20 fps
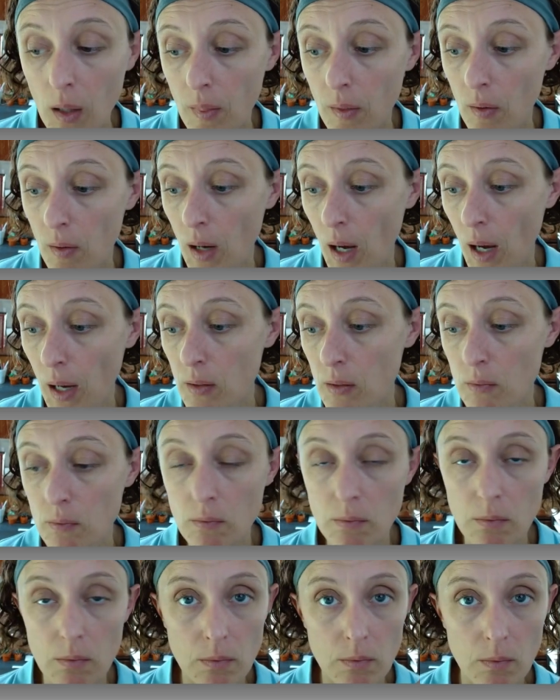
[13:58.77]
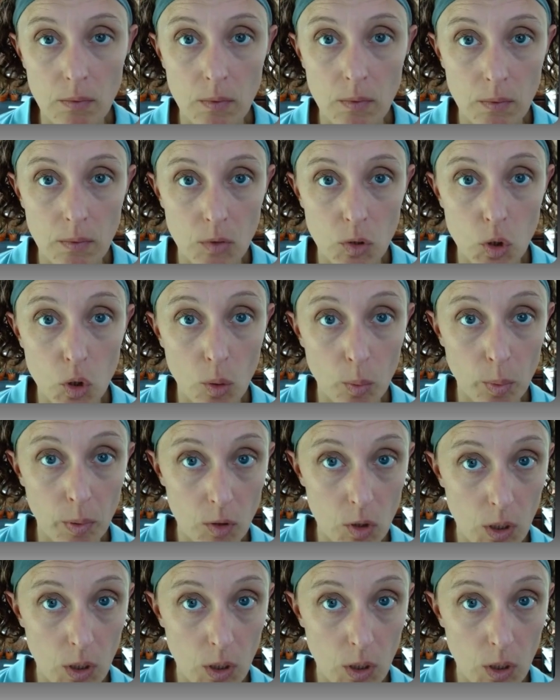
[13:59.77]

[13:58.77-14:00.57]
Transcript: They're not super